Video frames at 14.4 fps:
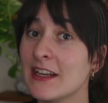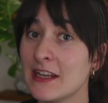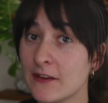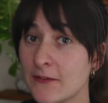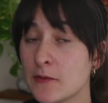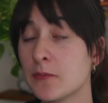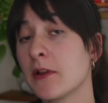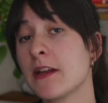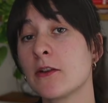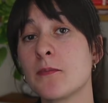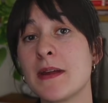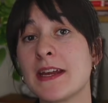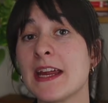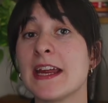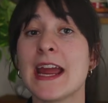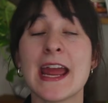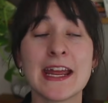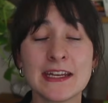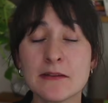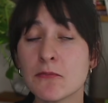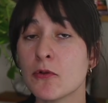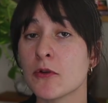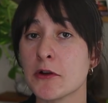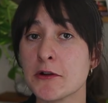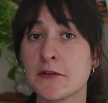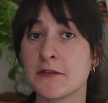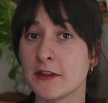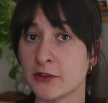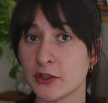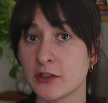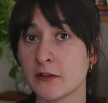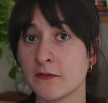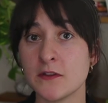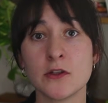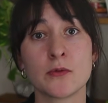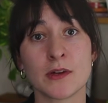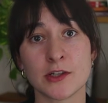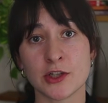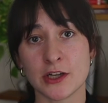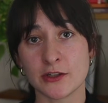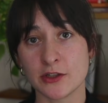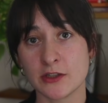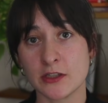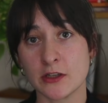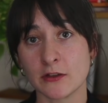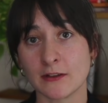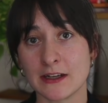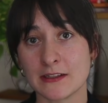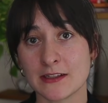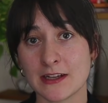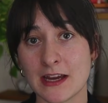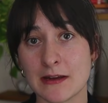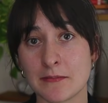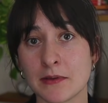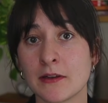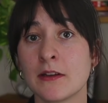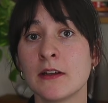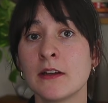if you plan on making any more than just a few quick changes to your landscape,